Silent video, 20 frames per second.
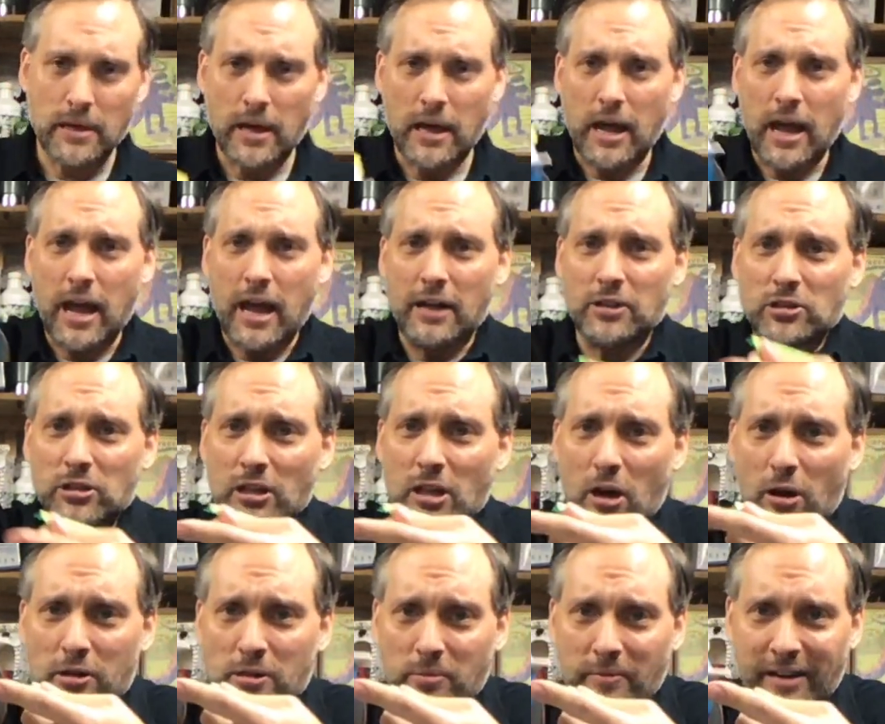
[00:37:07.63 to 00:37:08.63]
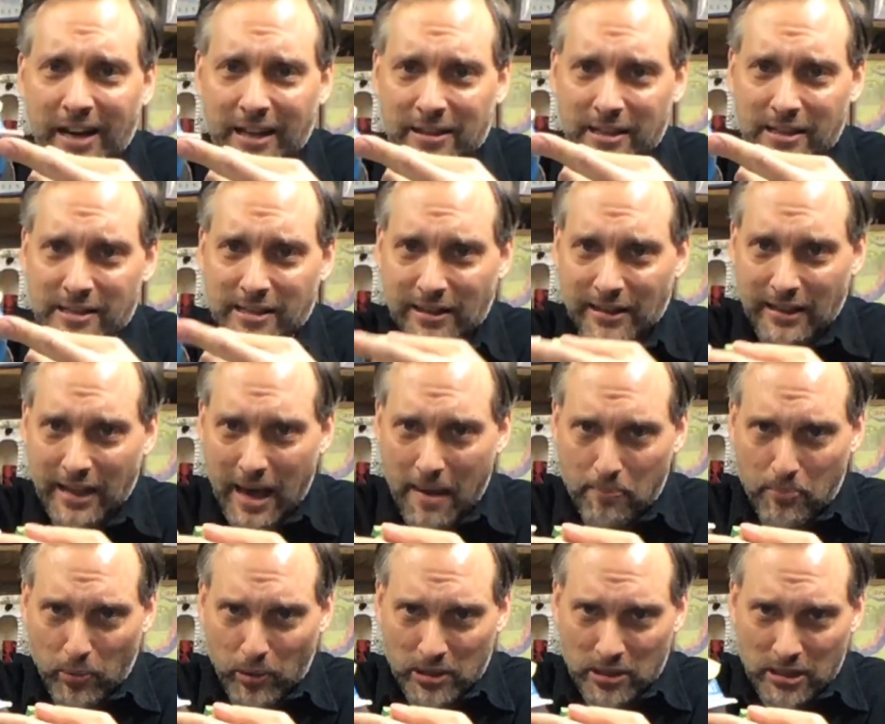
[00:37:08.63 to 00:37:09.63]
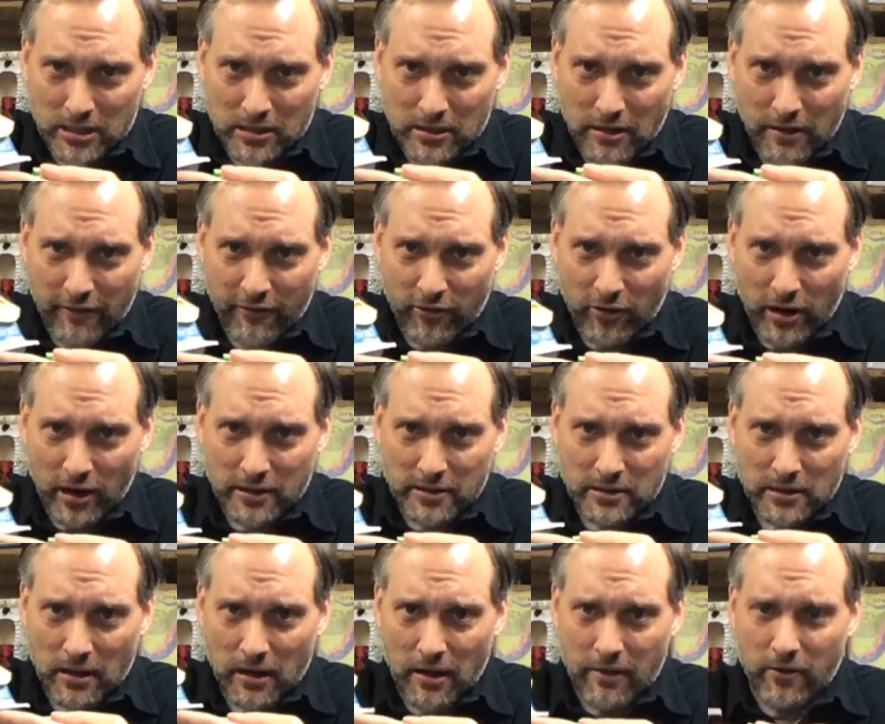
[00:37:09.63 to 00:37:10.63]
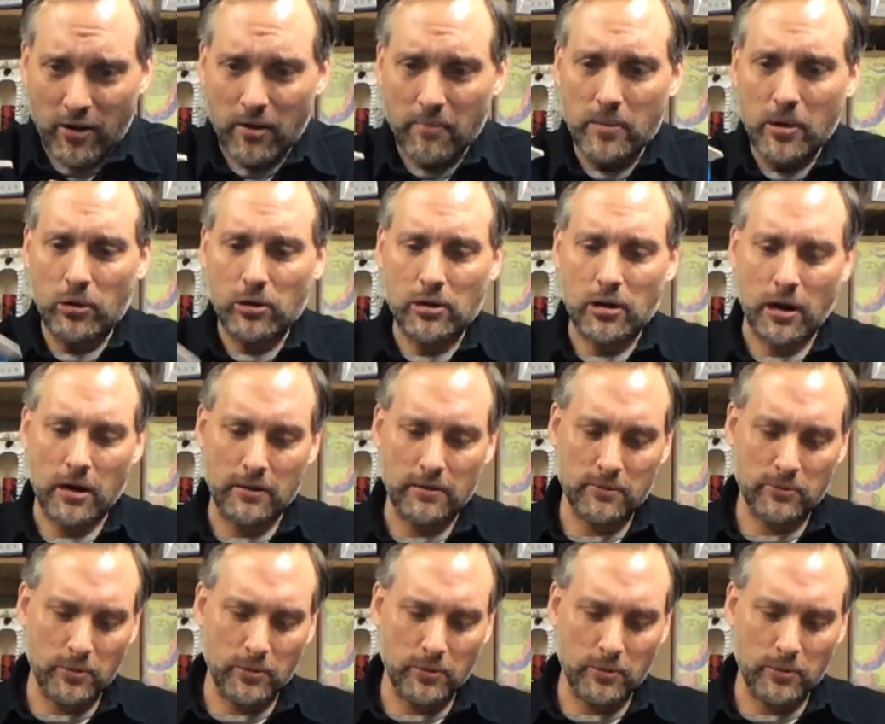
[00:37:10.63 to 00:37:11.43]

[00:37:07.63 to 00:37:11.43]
And you'll notice we've got this lip, which is the front of our milk carton.